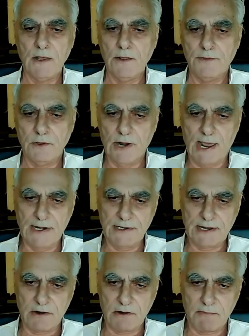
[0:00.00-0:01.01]
The United
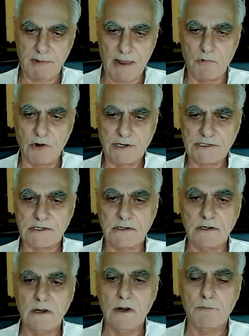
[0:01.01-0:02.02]
Arab Emirates,
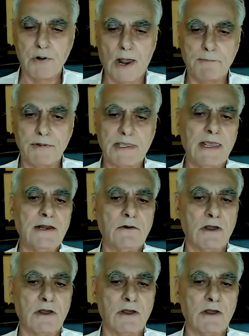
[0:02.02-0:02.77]
propagator